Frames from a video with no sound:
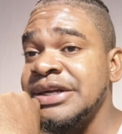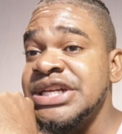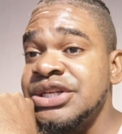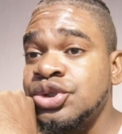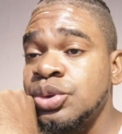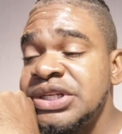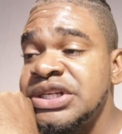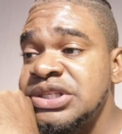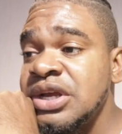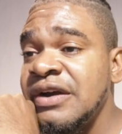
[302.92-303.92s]
uh, they uh, truly
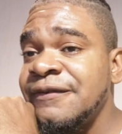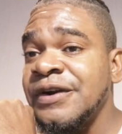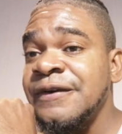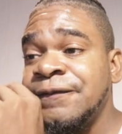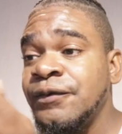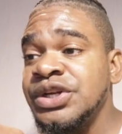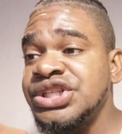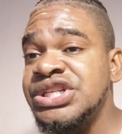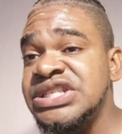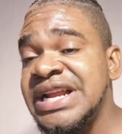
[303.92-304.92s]
deserve for the
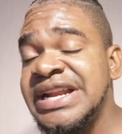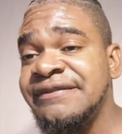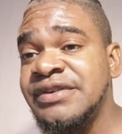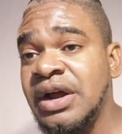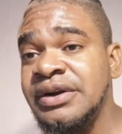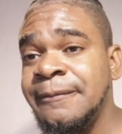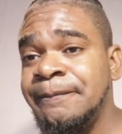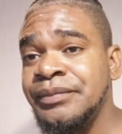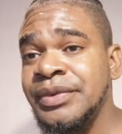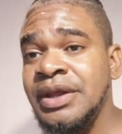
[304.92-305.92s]
foolishness that they have done